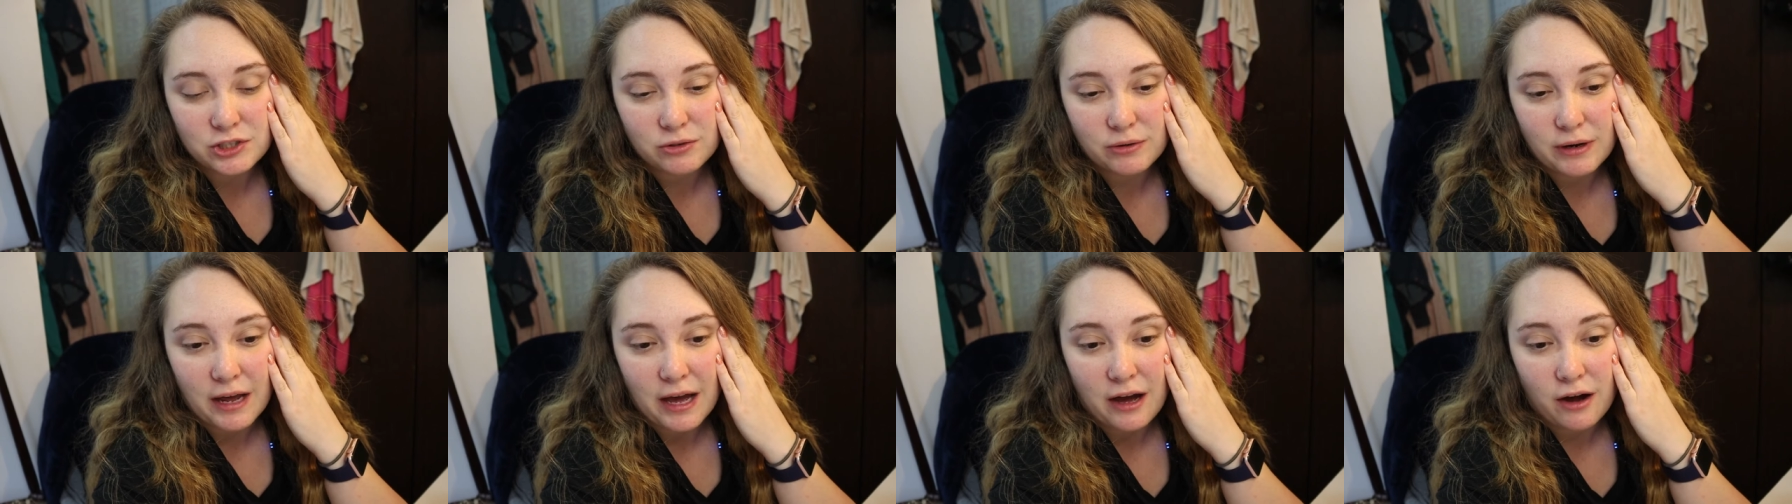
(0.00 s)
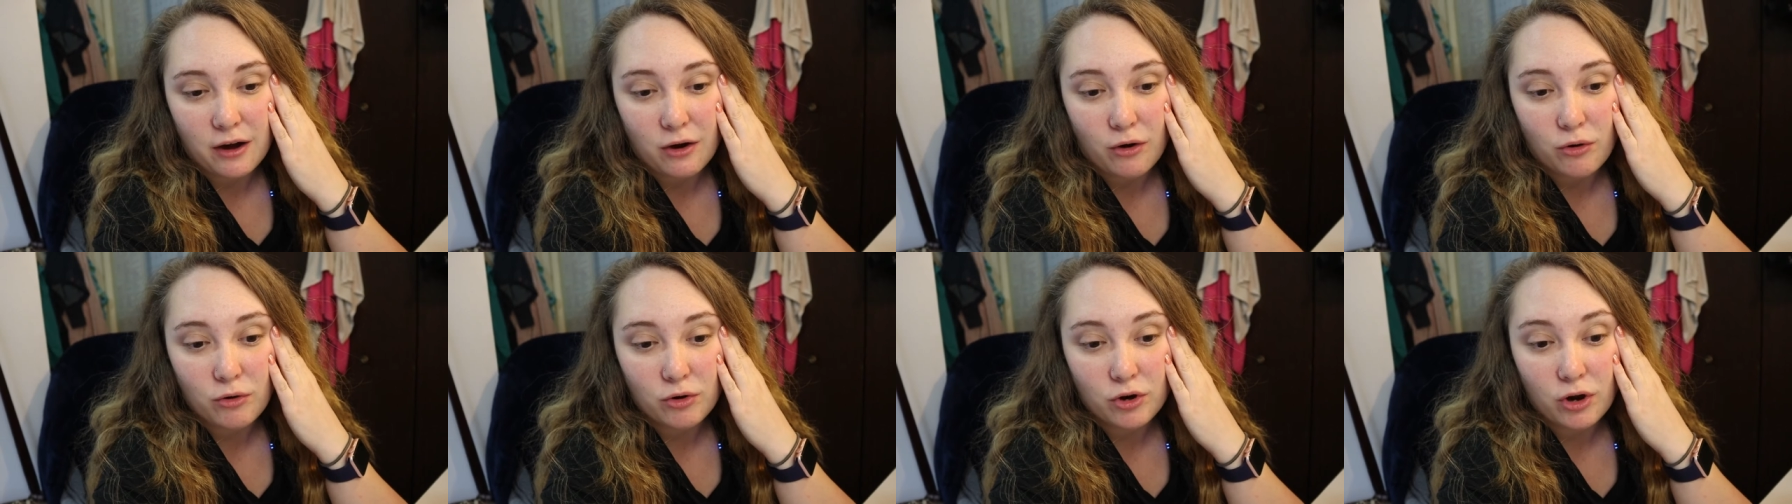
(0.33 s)
So
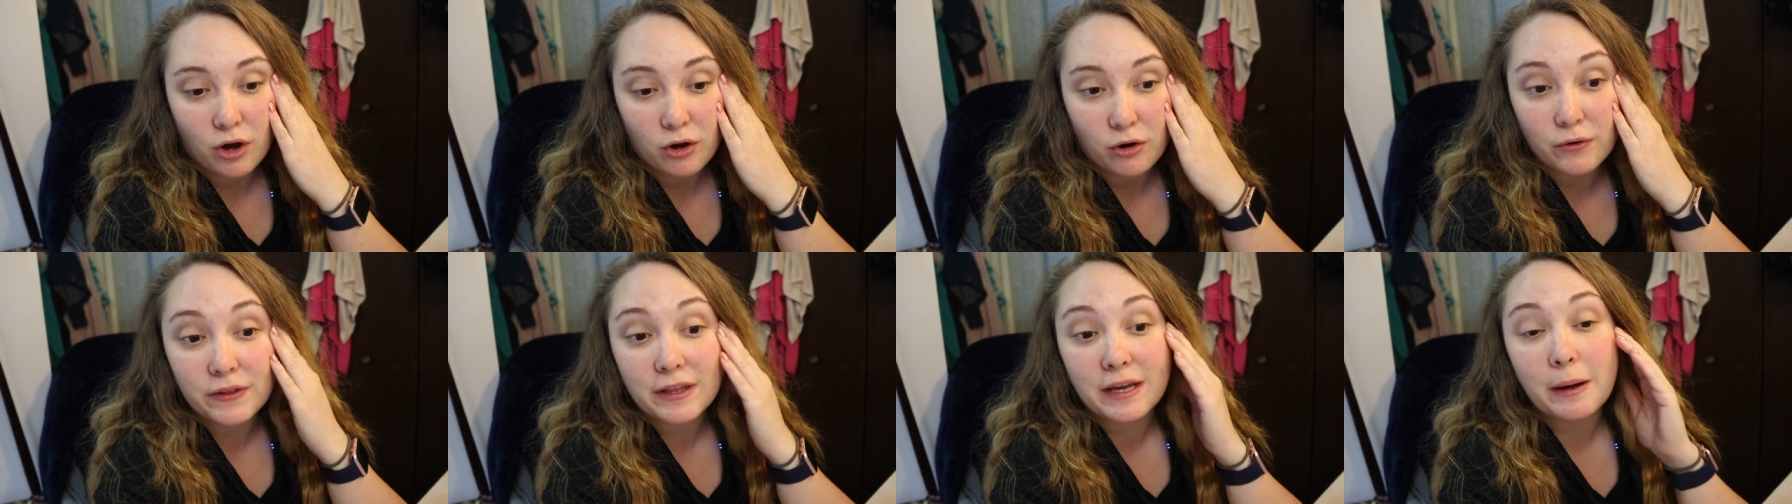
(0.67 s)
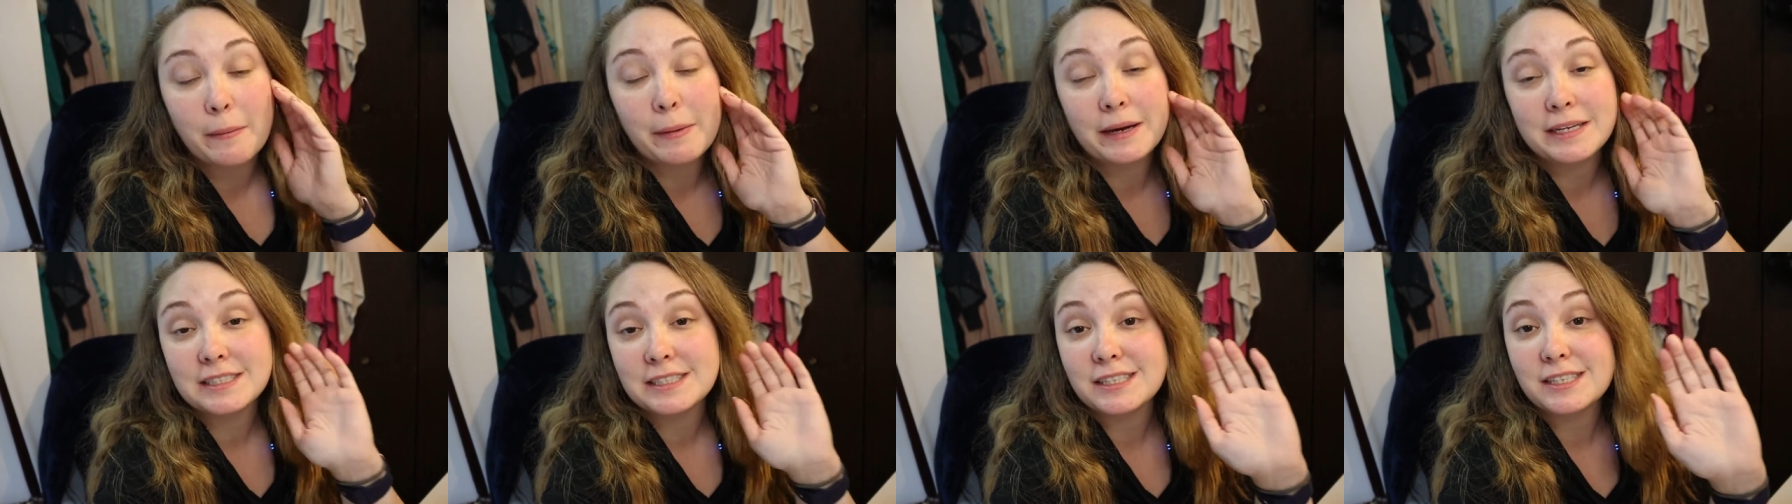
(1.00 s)
now not only
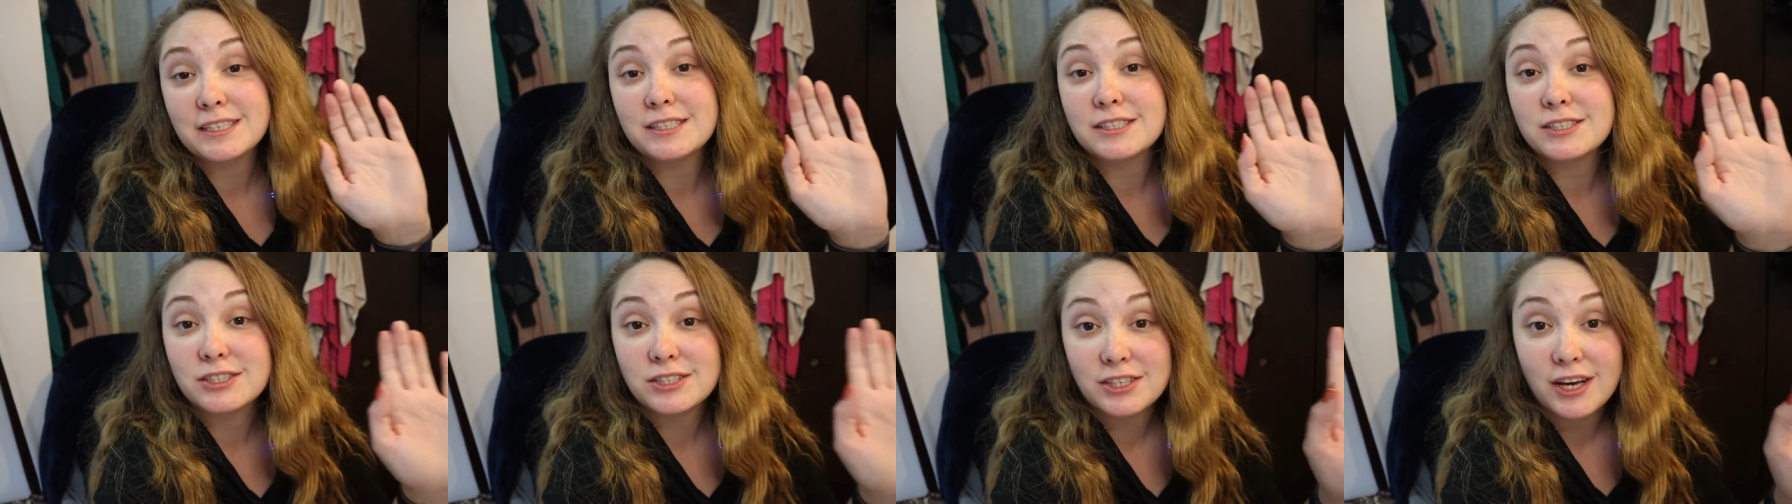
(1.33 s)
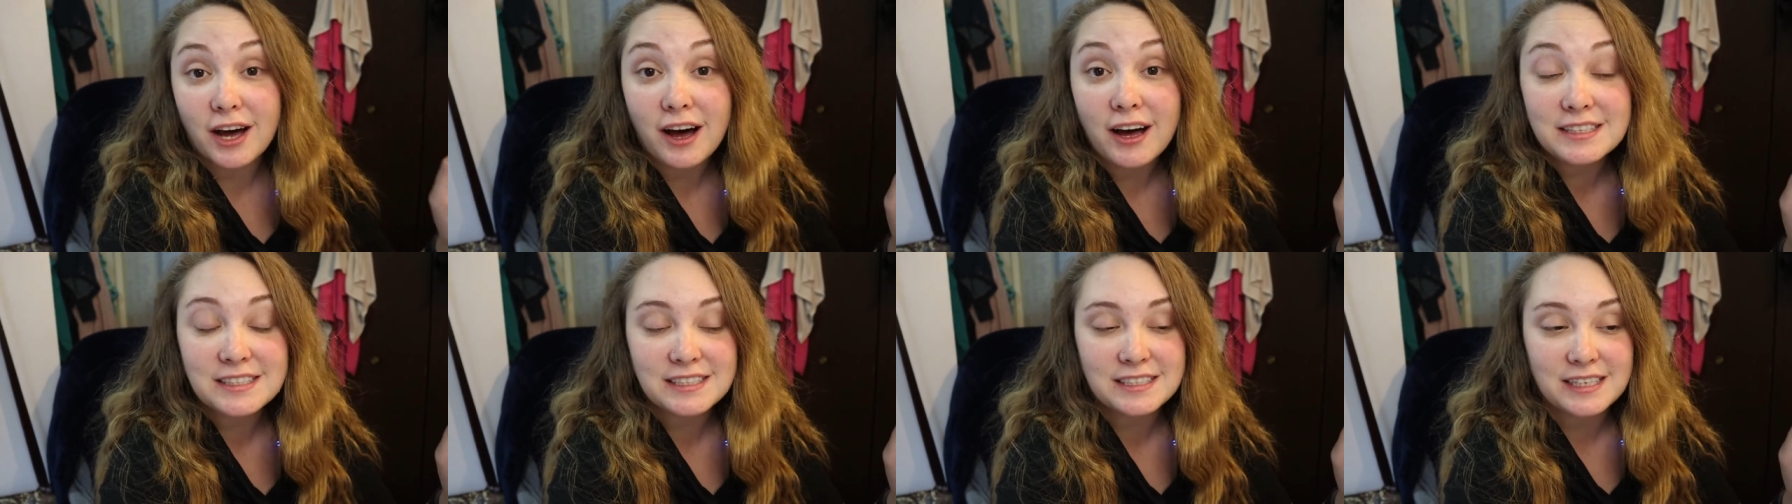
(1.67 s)
am I still
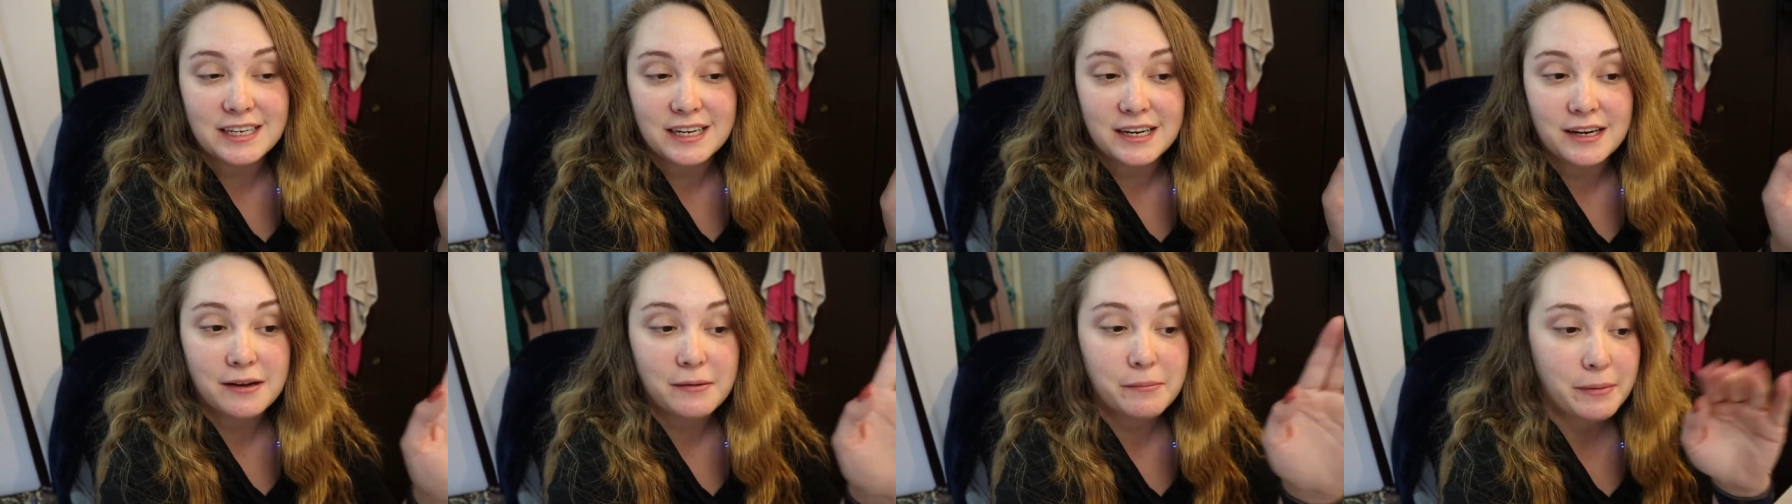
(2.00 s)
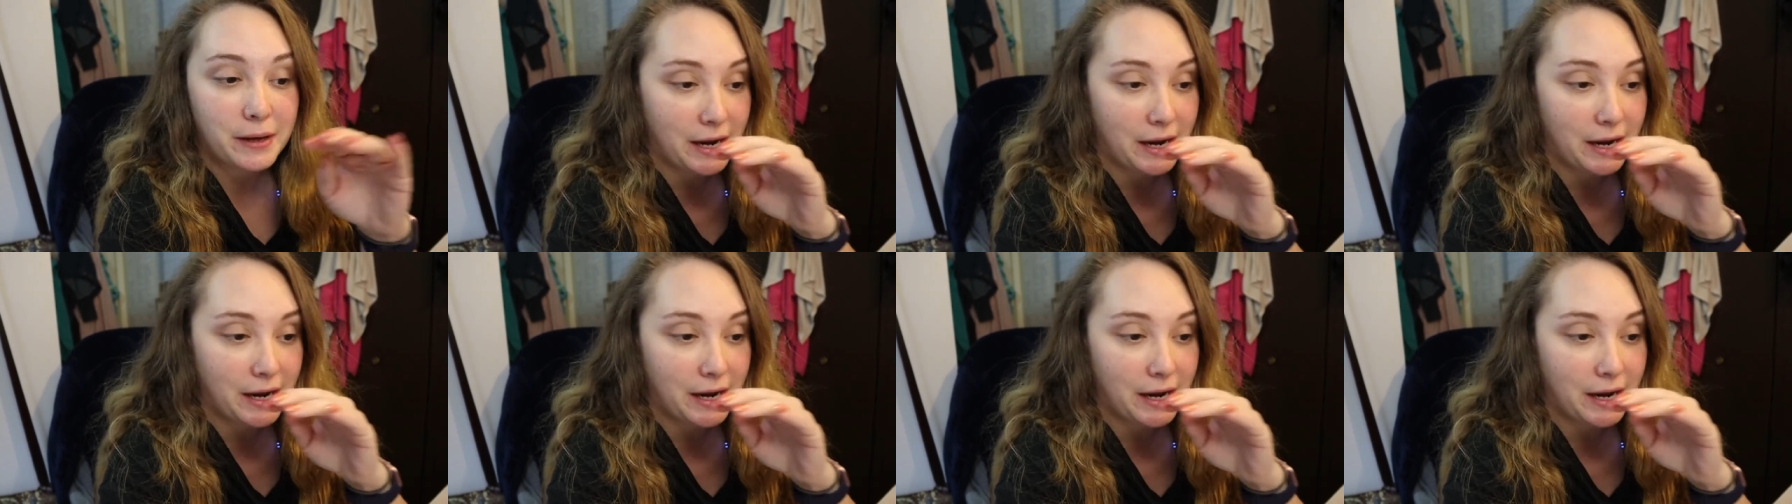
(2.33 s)
exhausted,